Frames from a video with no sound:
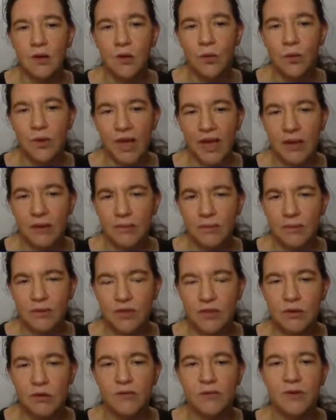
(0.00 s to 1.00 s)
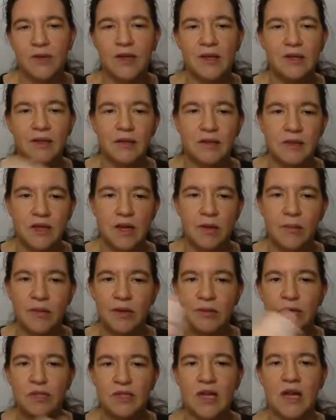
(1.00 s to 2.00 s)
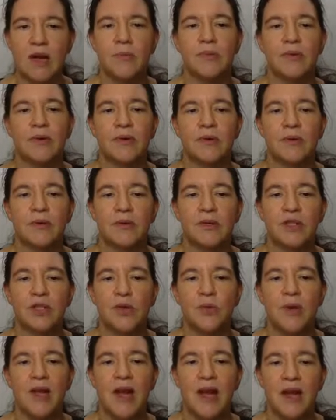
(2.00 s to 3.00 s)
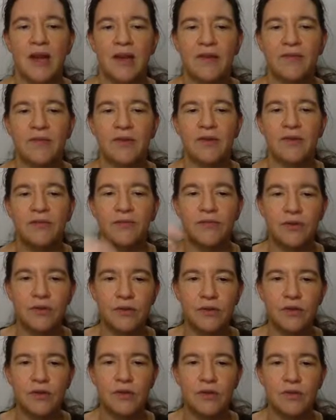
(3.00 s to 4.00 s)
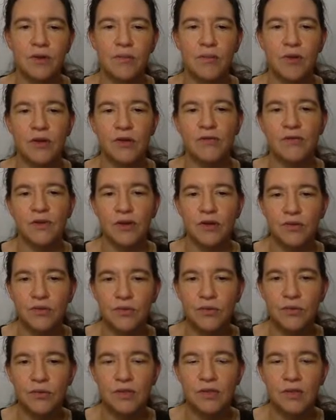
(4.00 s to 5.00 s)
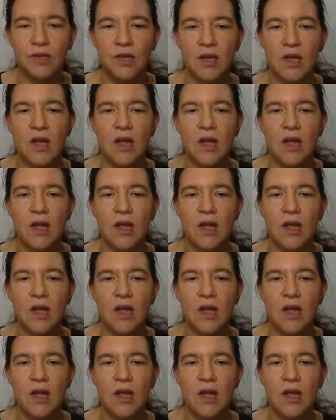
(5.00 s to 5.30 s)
Okay, so if we sum those up, so we for the first three points for the roots,